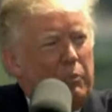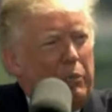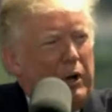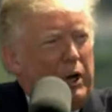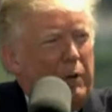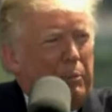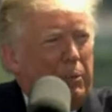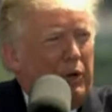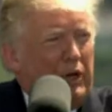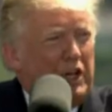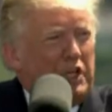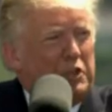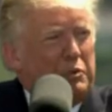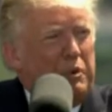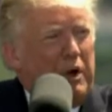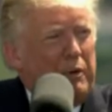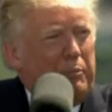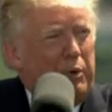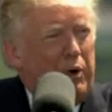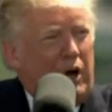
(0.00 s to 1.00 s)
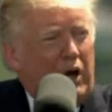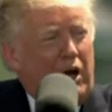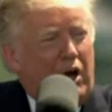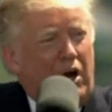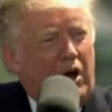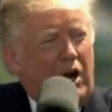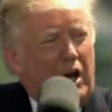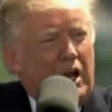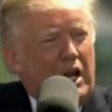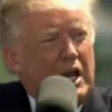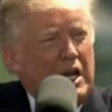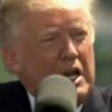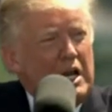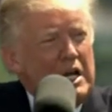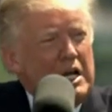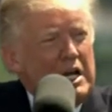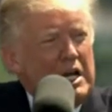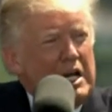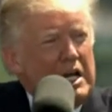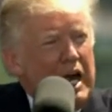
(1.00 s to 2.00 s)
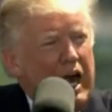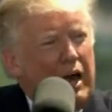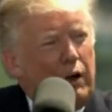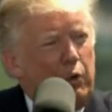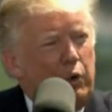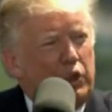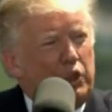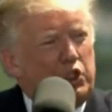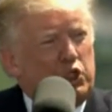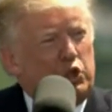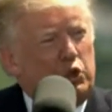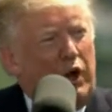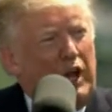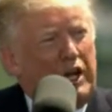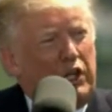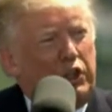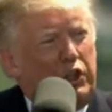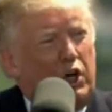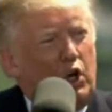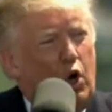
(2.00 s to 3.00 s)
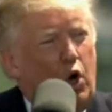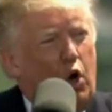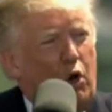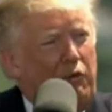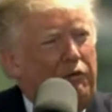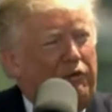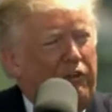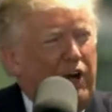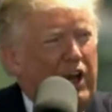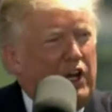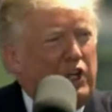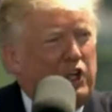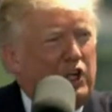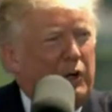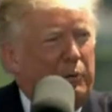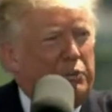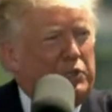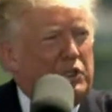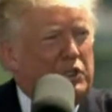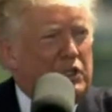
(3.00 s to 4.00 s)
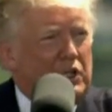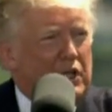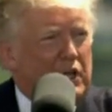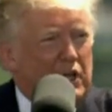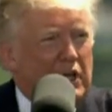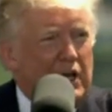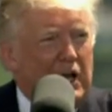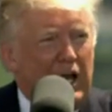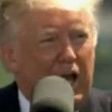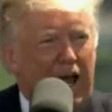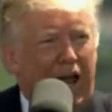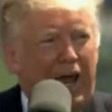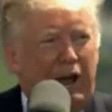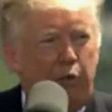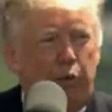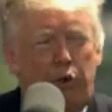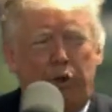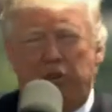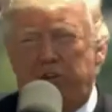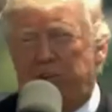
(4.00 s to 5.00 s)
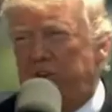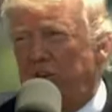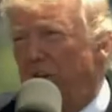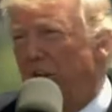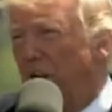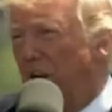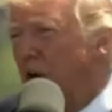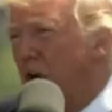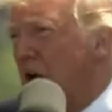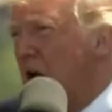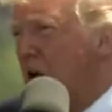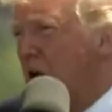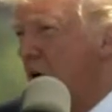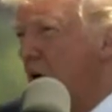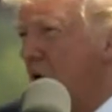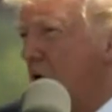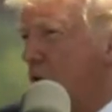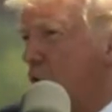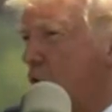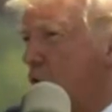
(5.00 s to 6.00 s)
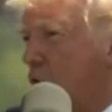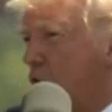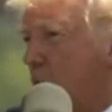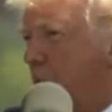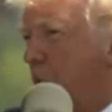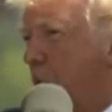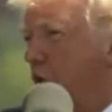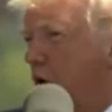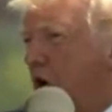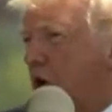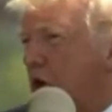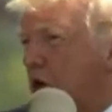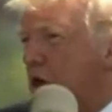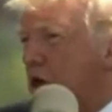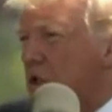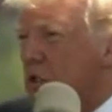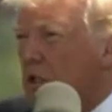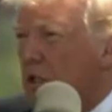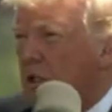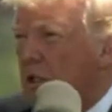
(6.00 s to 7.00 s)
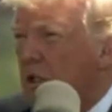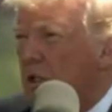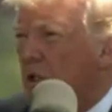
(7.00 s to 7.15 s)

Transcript: people as my priority, I will strengthen old friendships and will seek new partners.